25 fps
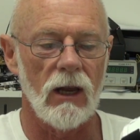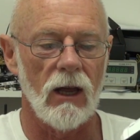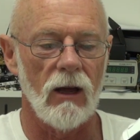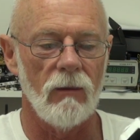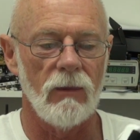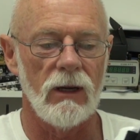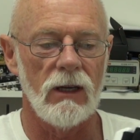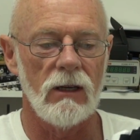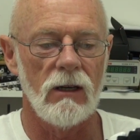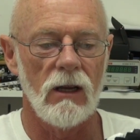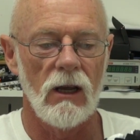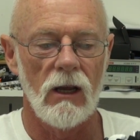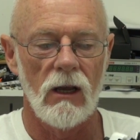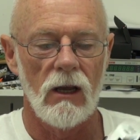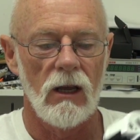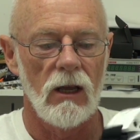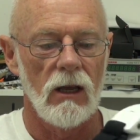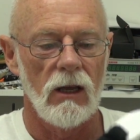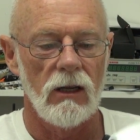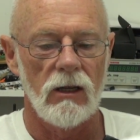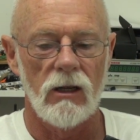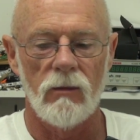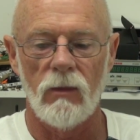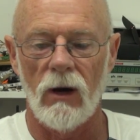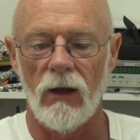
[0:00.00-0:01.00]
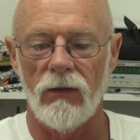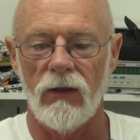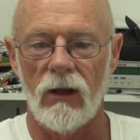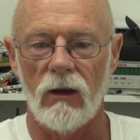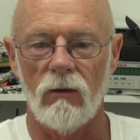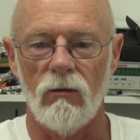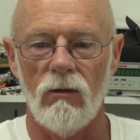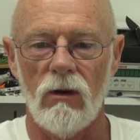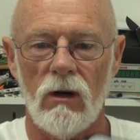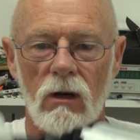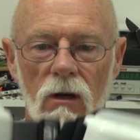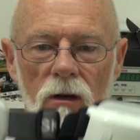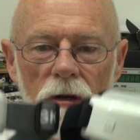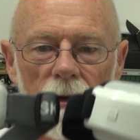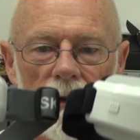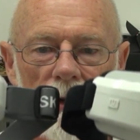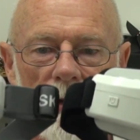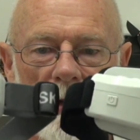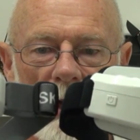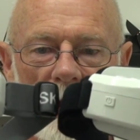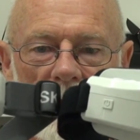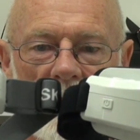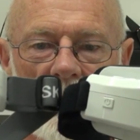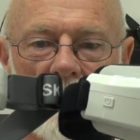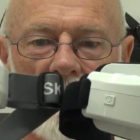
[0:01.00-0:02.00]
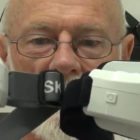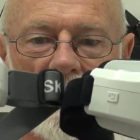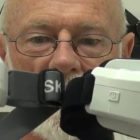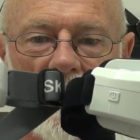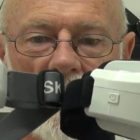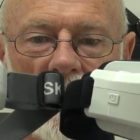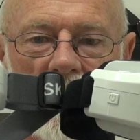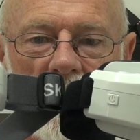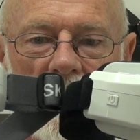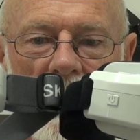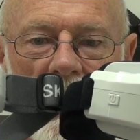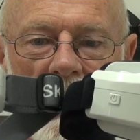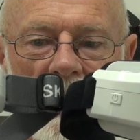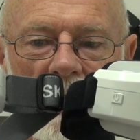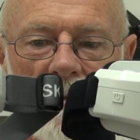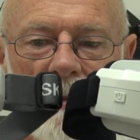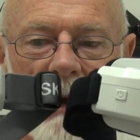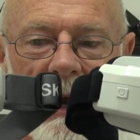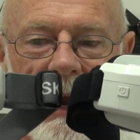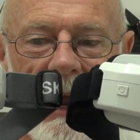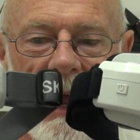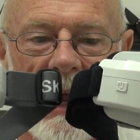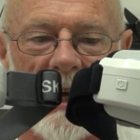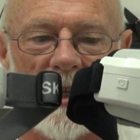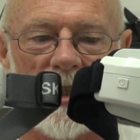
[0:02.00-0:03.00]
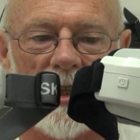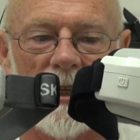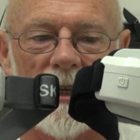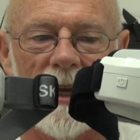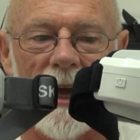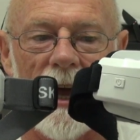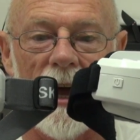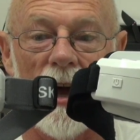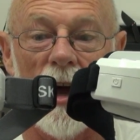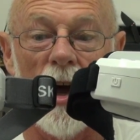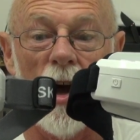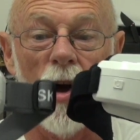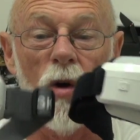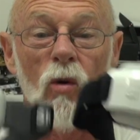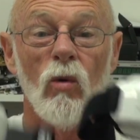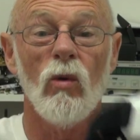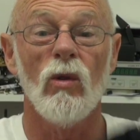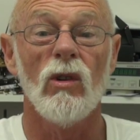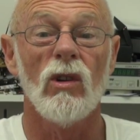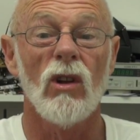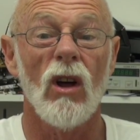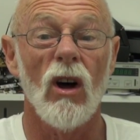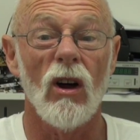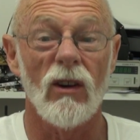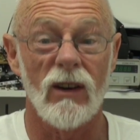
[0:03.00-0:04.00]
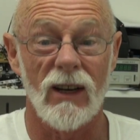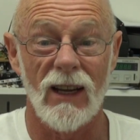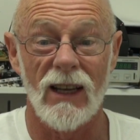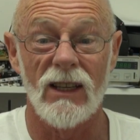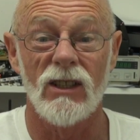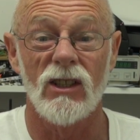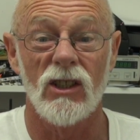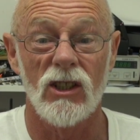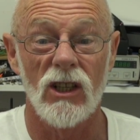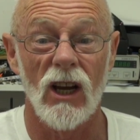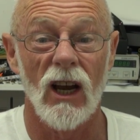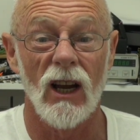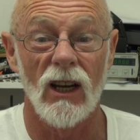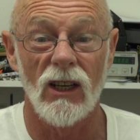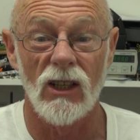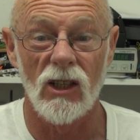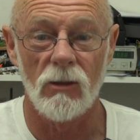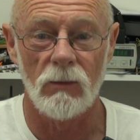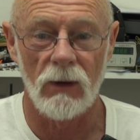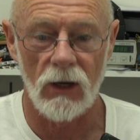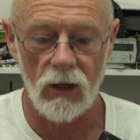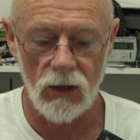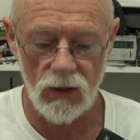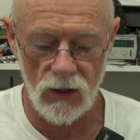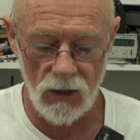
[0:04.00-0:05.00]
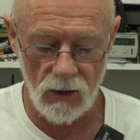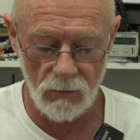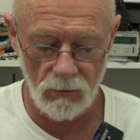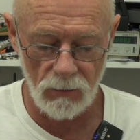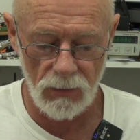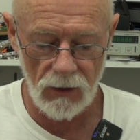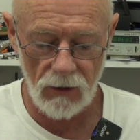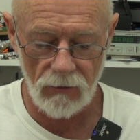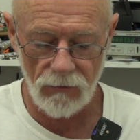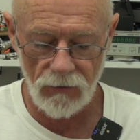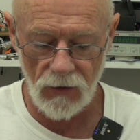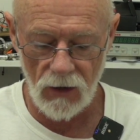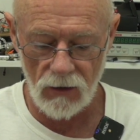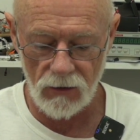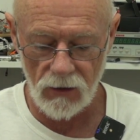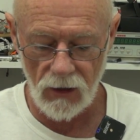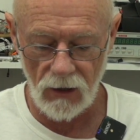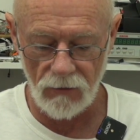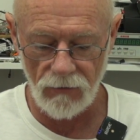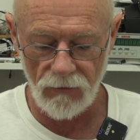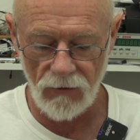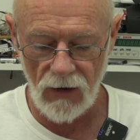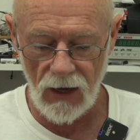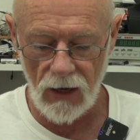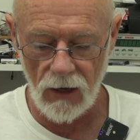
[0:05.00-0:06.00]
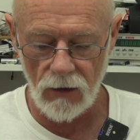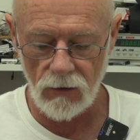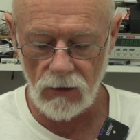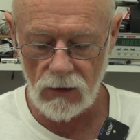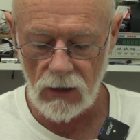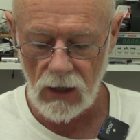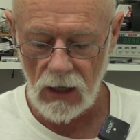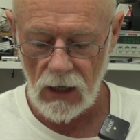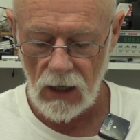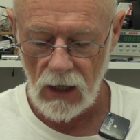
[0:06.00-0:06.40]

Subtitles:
I mean, you might think, well, nothing much has changed, but actually a whole lot has changed because the big fault I found